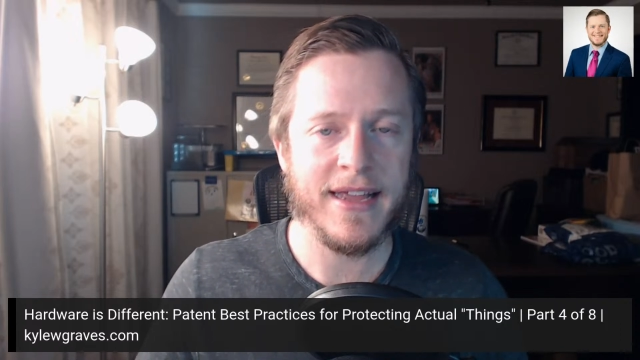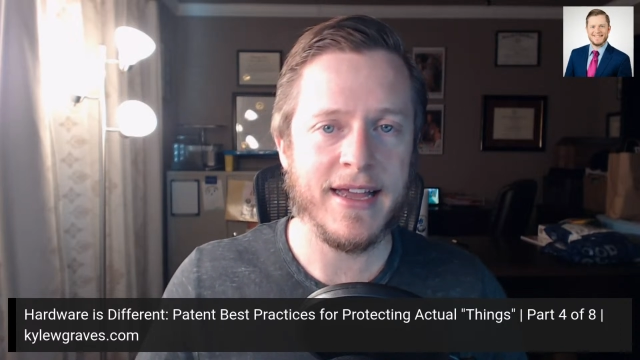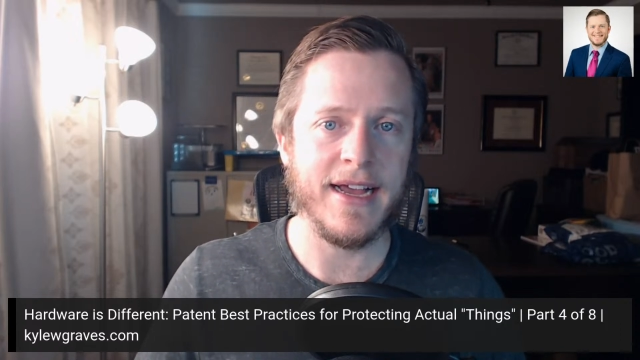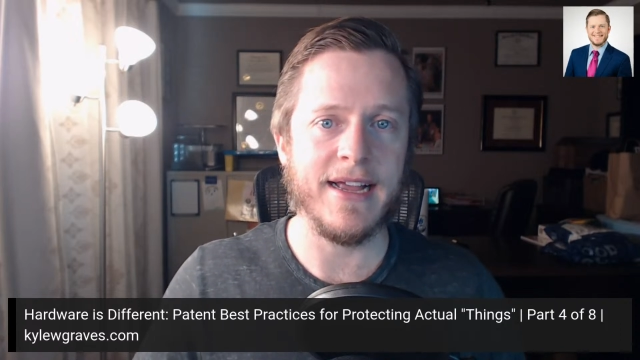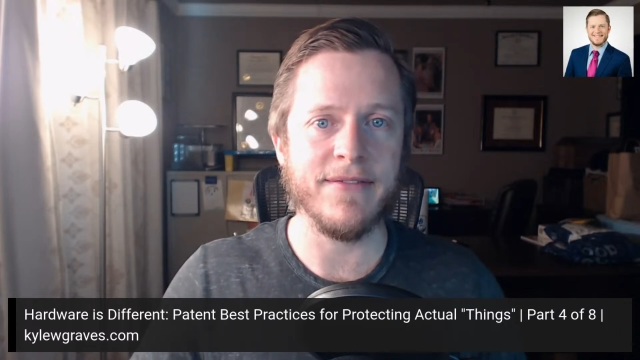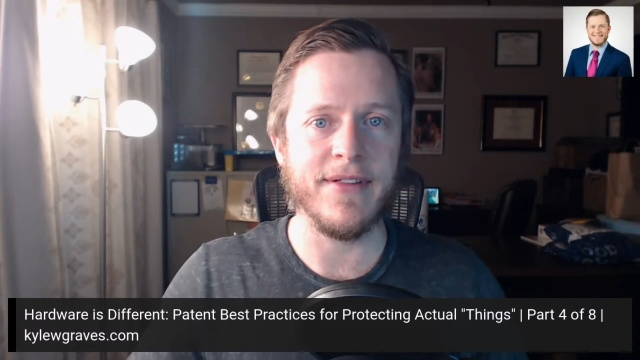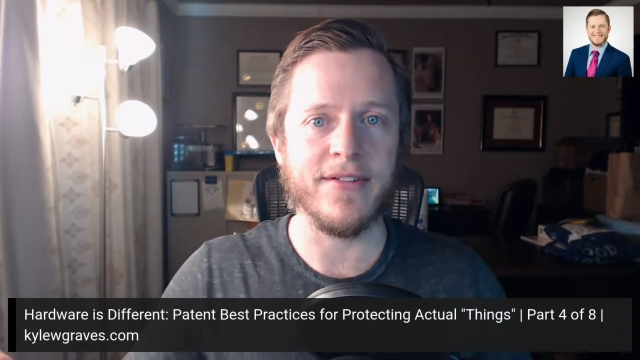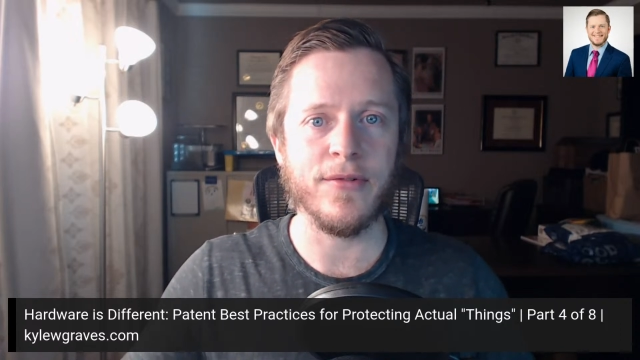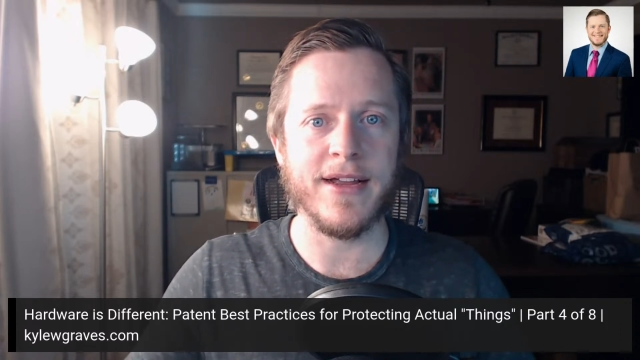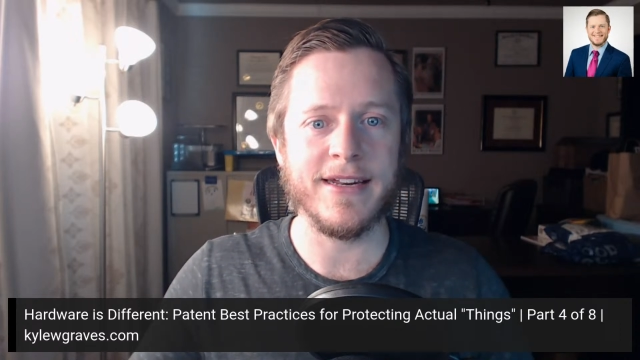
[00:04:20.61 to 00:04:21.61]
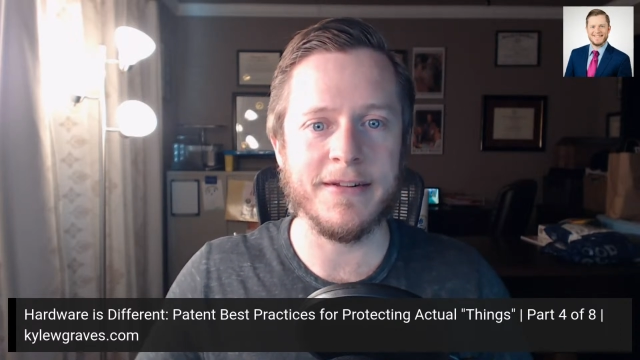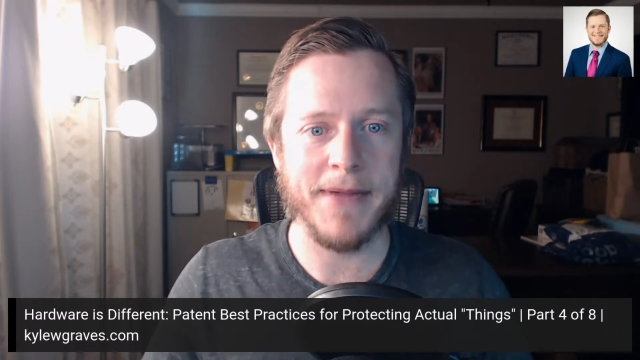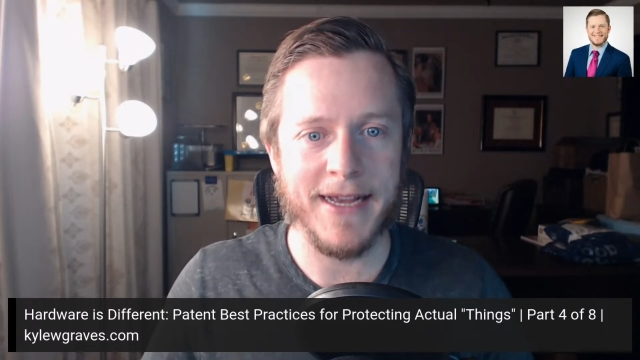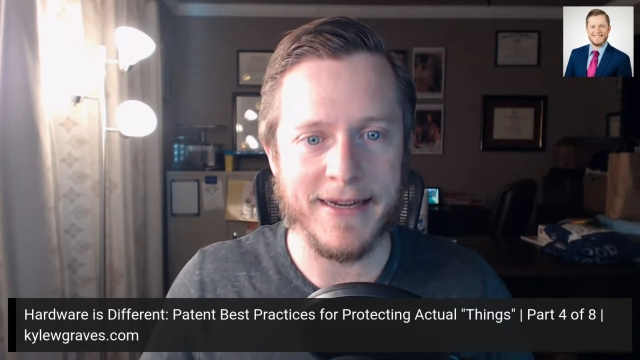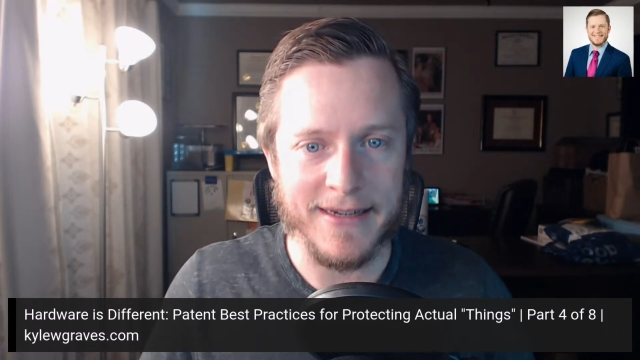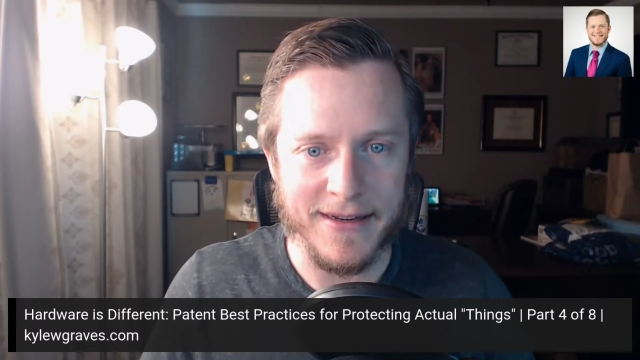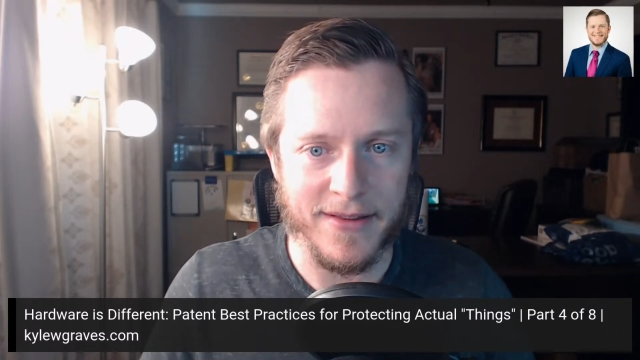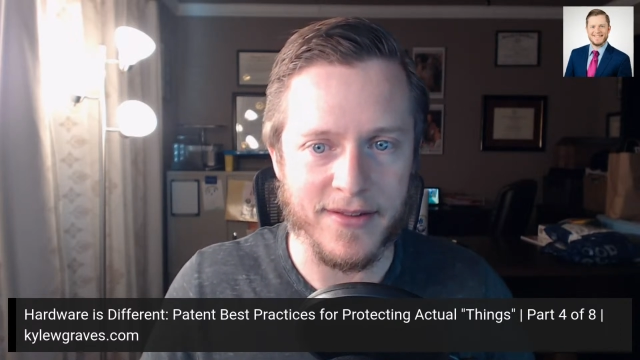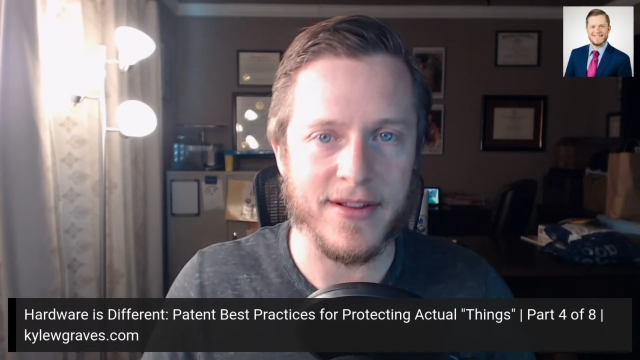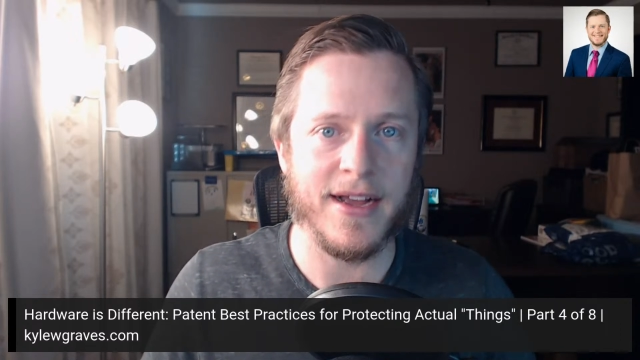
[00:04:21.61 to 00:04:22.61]
I have this granted patent in
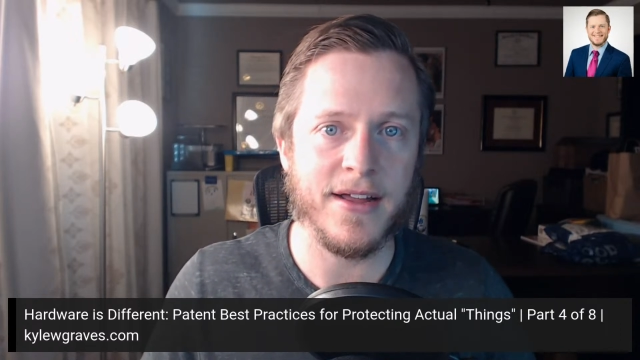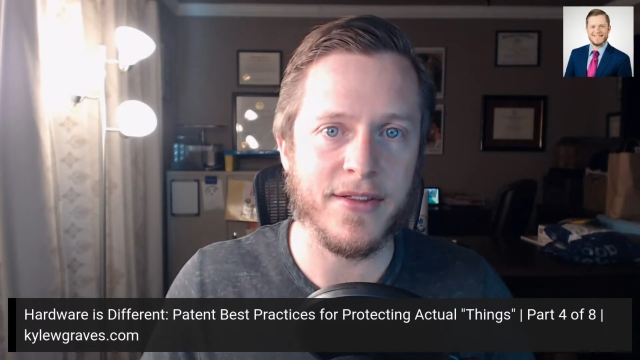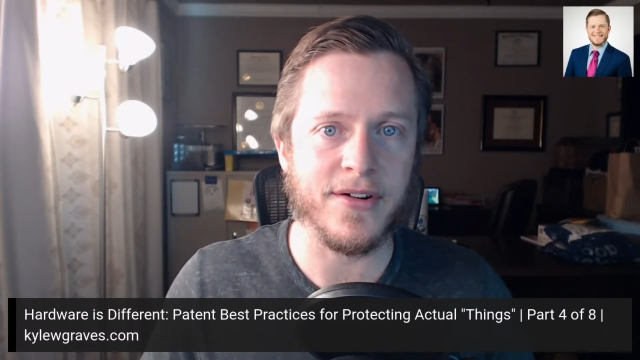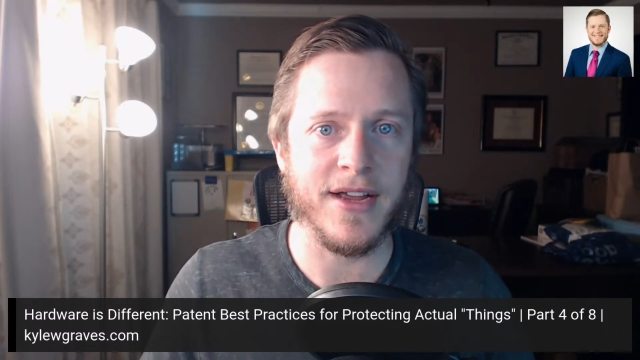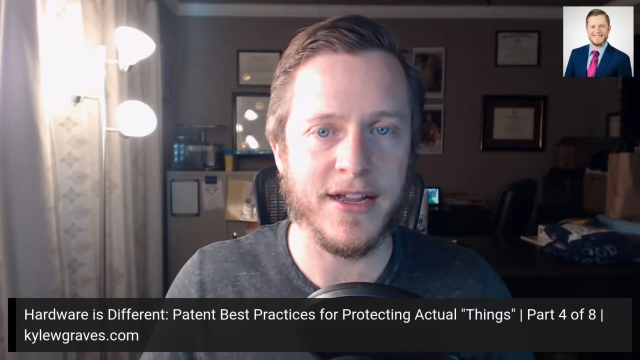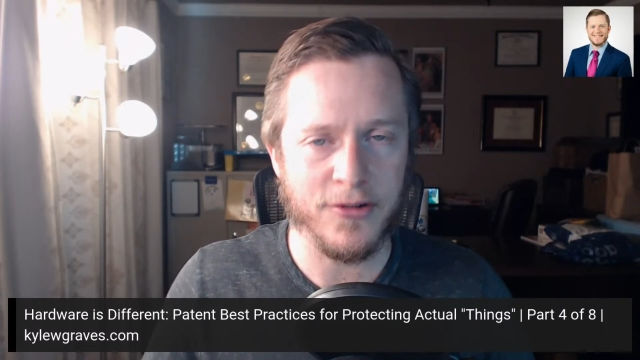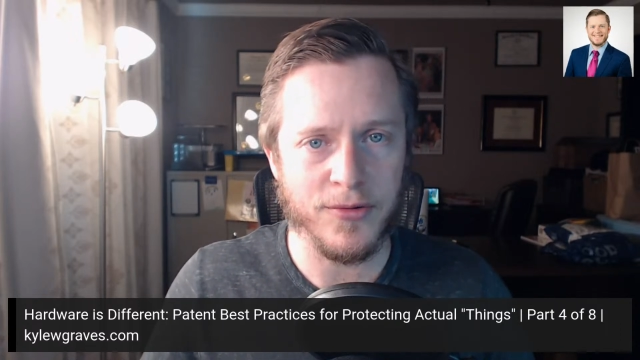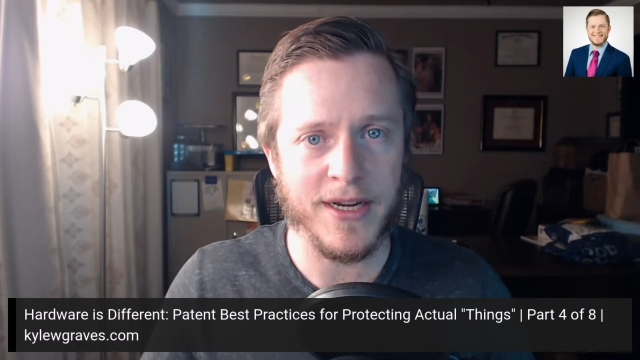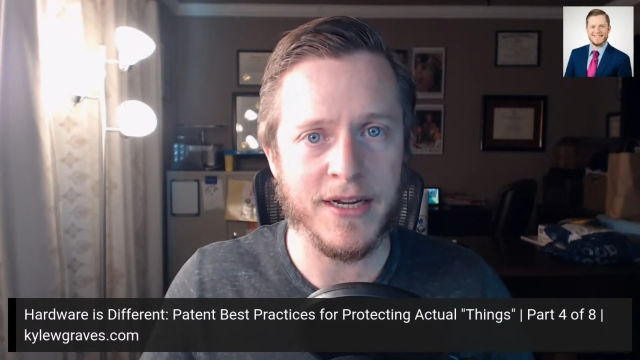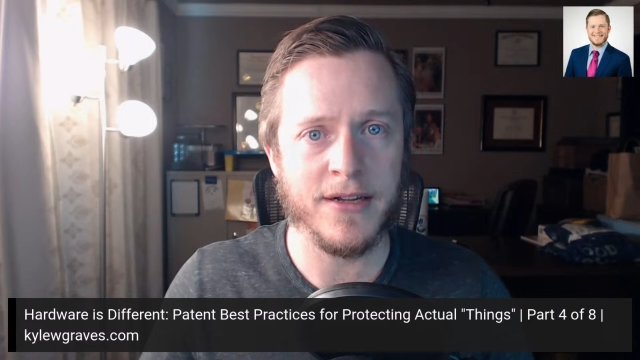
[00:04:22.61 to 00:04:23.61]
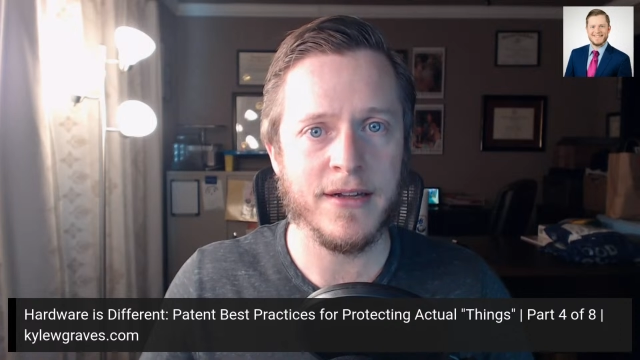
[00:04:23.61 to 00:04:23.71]
this other country.